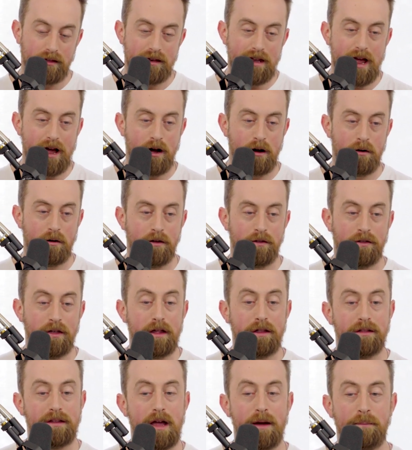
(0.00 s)
Now,
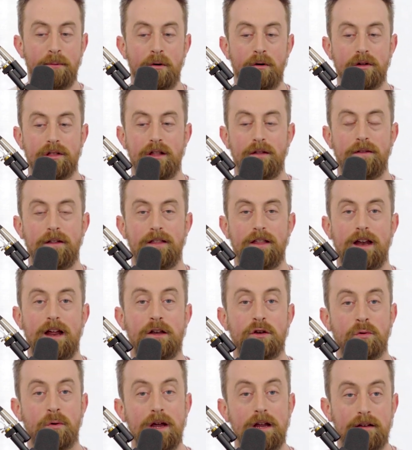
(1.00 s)
this temple is something that
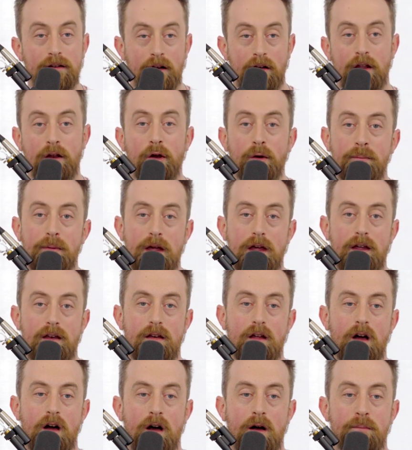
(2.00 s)
I tweaked a little
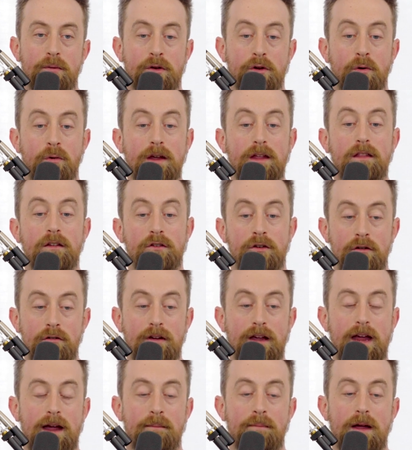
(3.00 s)
bit between the
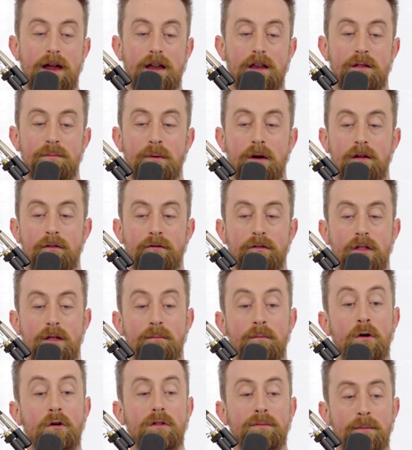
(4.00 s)
two campaigns, but for
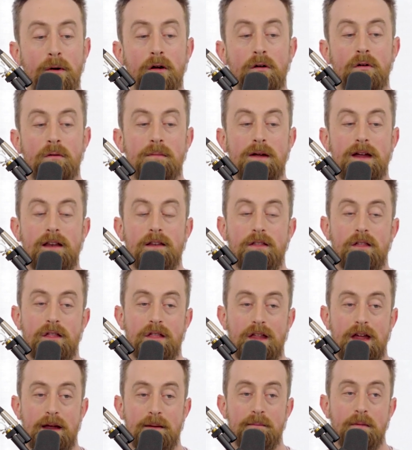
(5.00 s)
the most part remained the
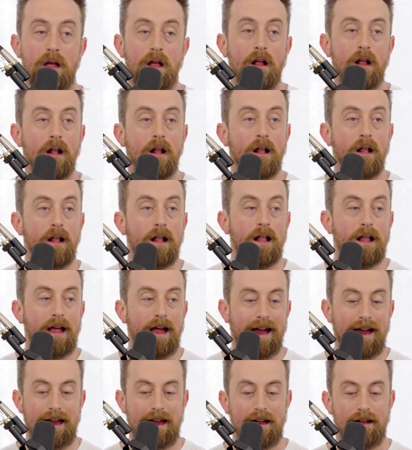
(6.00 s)
same.
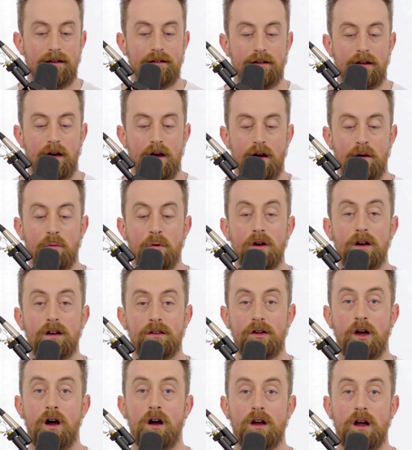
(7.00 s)
And we're
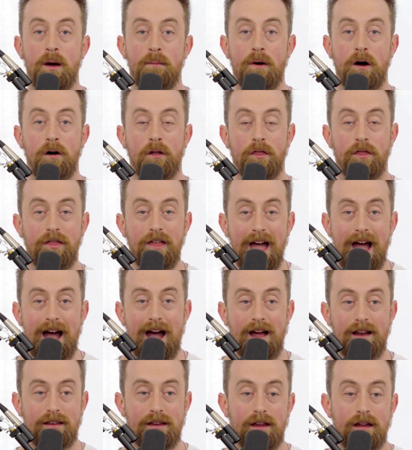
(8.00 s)
going to talk about
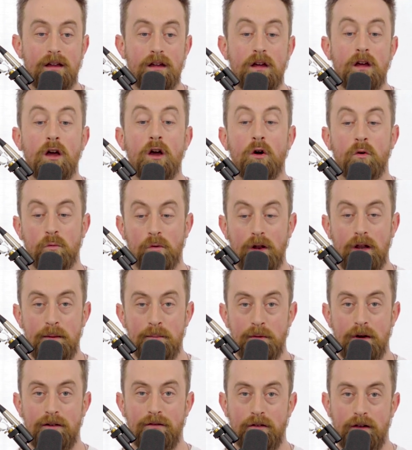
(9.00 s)
that
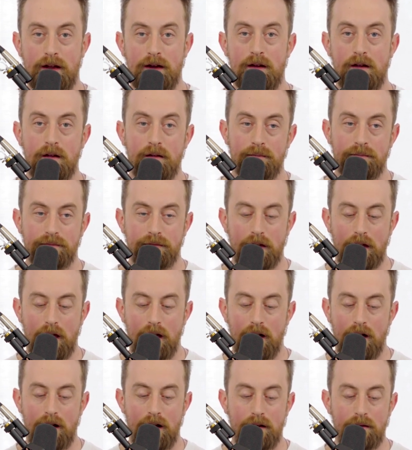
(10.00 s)
really briefly
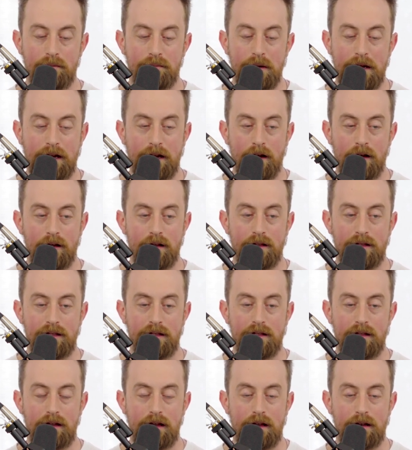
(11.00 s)

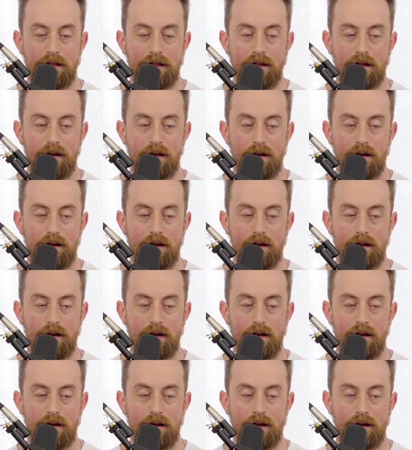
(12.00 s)
because it's